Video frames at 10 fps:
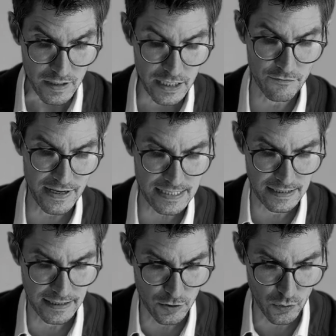invest
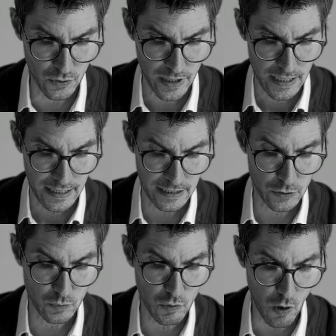it into
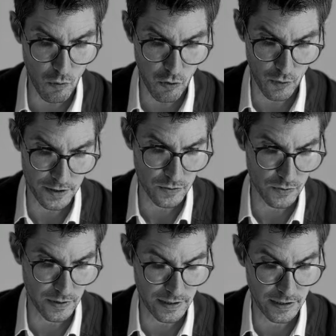growth or
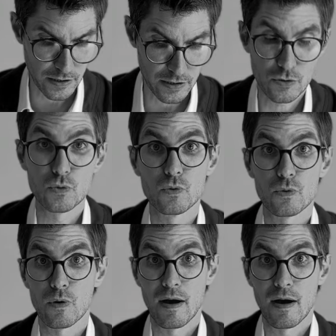into